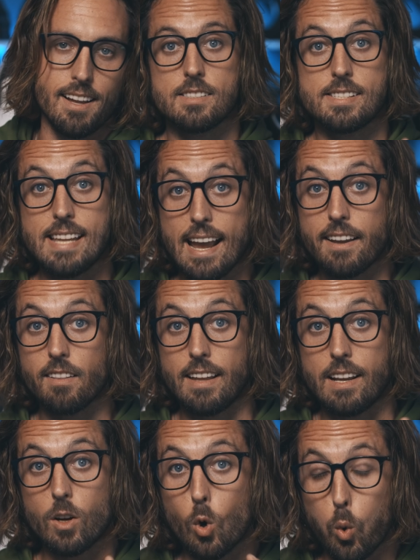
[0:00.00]

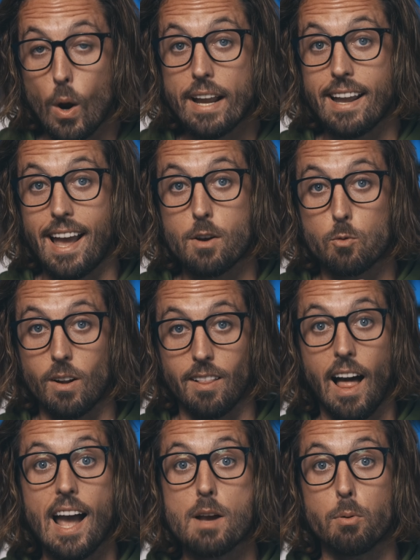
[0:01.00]
Secondly, quick and
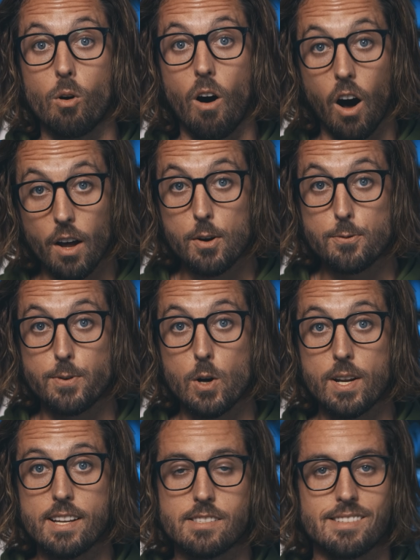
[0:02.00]
reliable autofocus